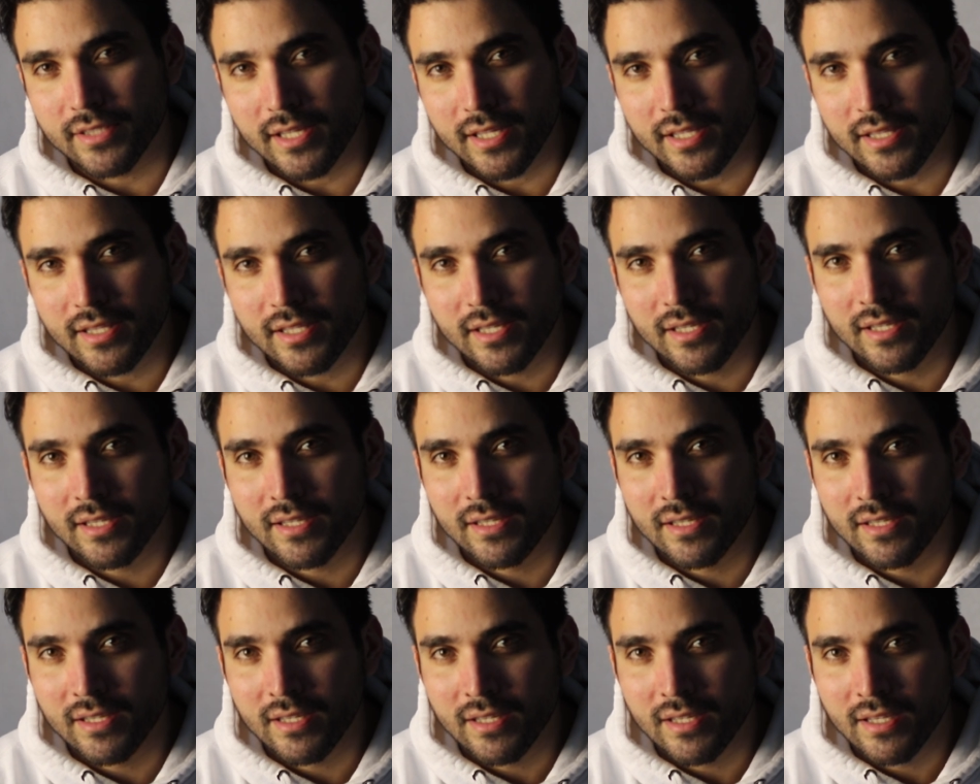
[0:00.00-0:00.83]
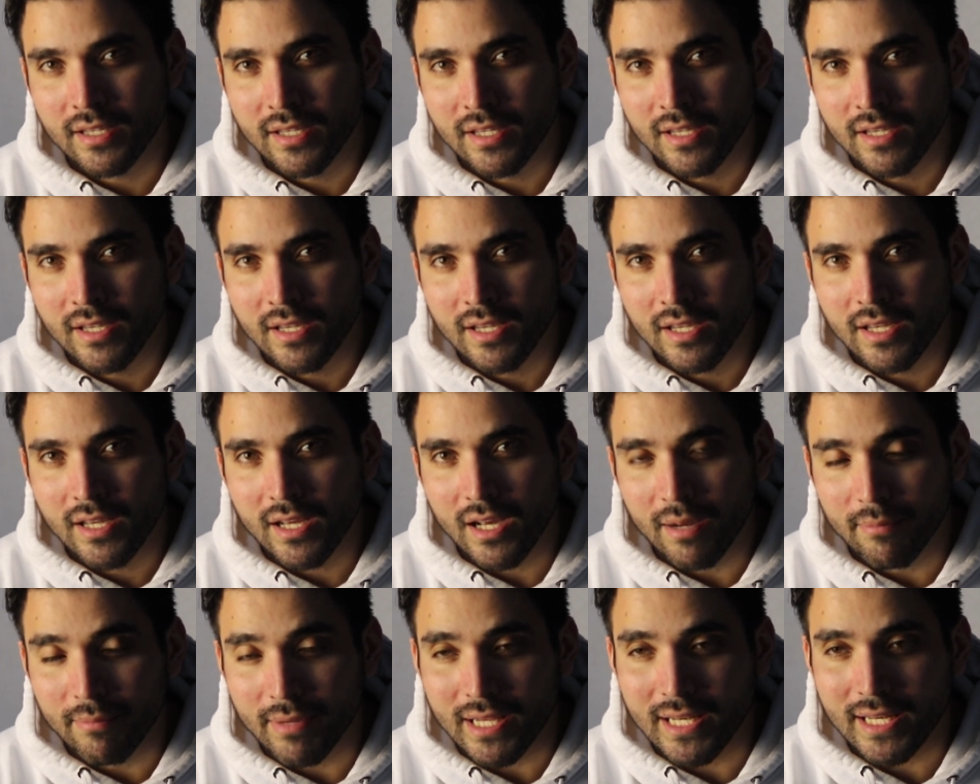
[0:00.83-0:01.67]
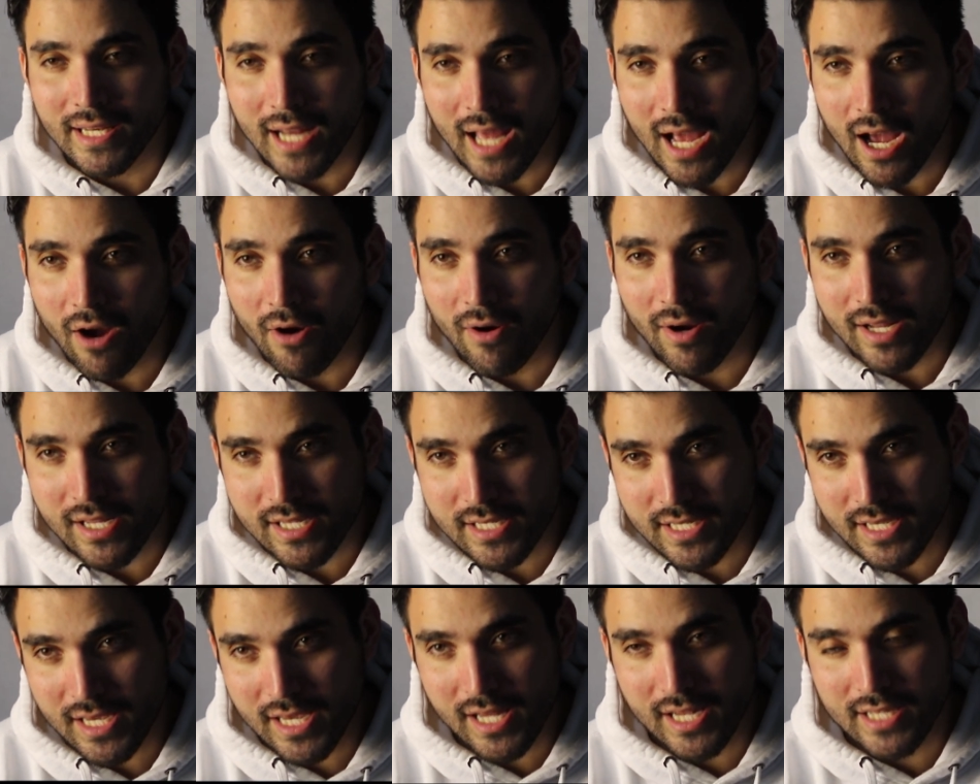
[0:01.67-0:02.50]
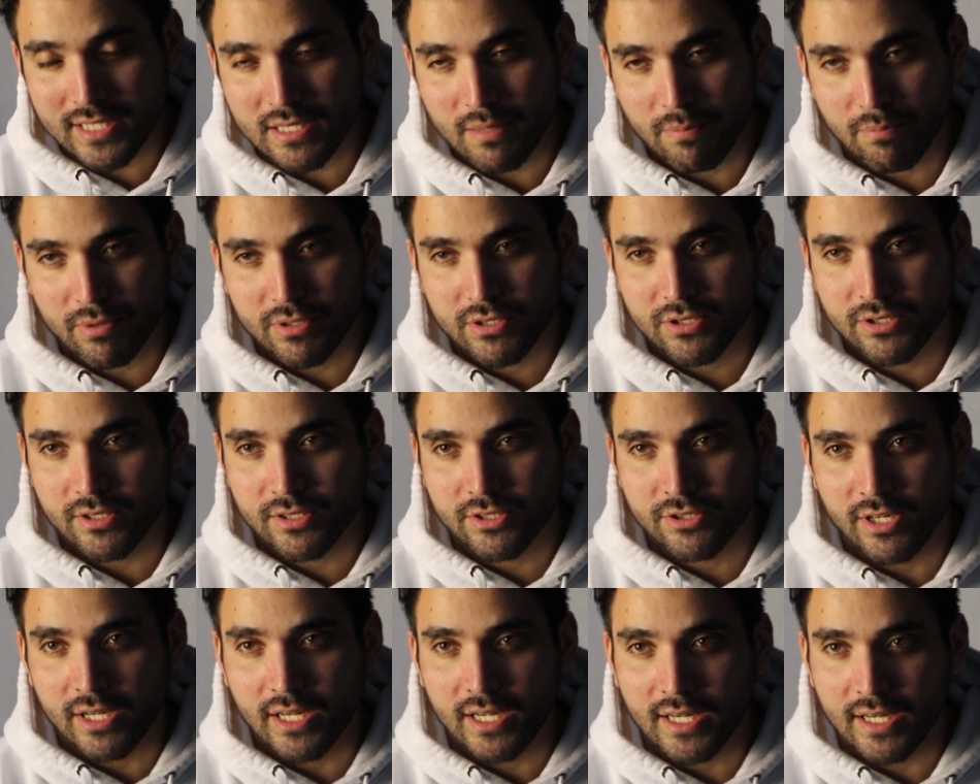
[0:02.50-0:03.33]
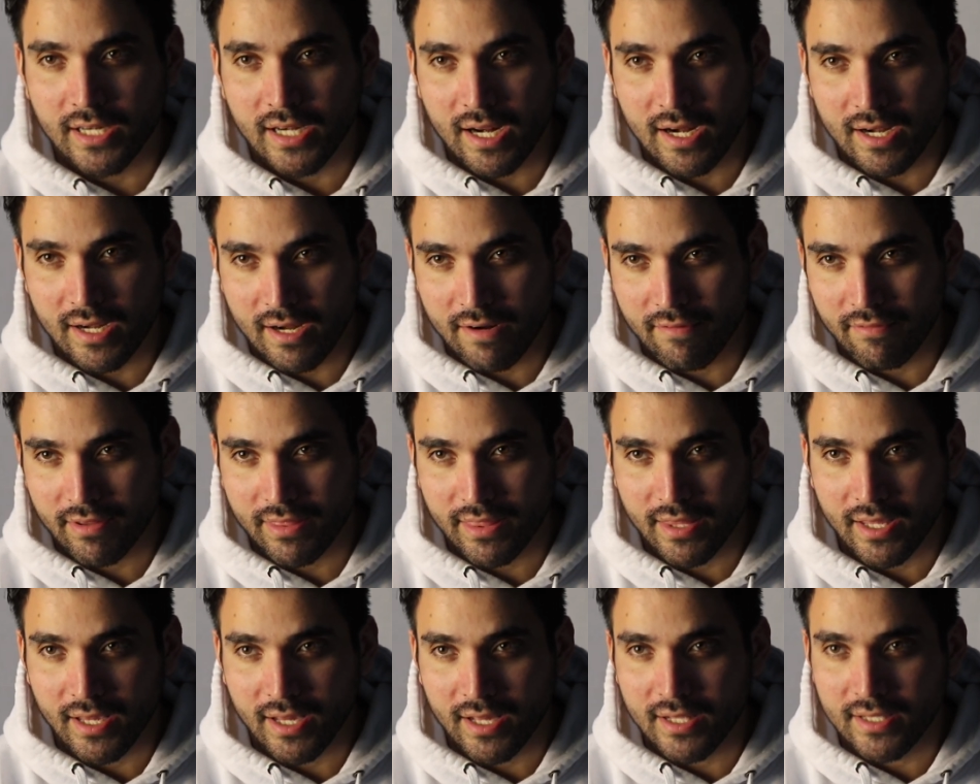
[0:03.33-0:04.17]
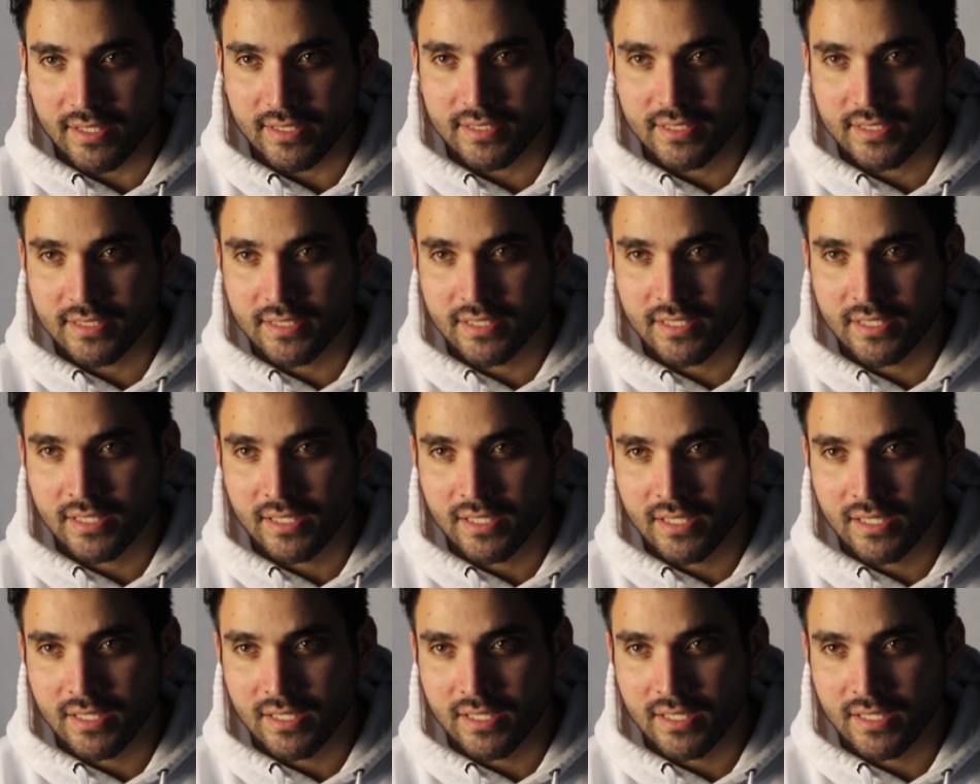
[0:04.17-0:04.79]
that? I mean, now I see it as a personal training and everything else.